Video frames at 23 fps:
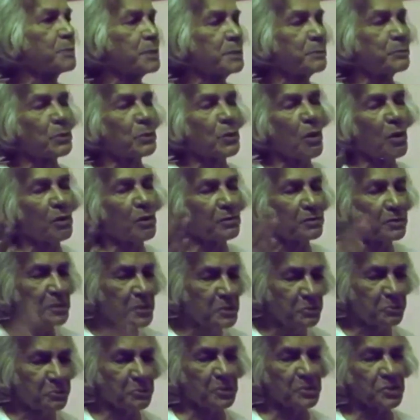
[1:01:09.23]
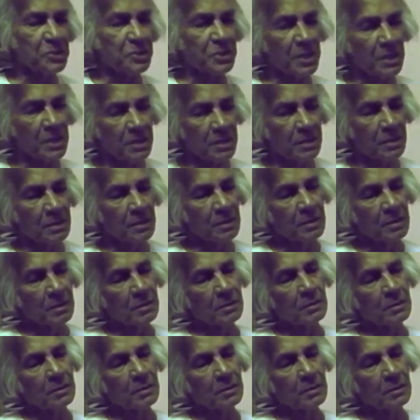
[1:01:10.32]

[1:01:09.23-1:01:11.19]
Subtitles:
What people are interested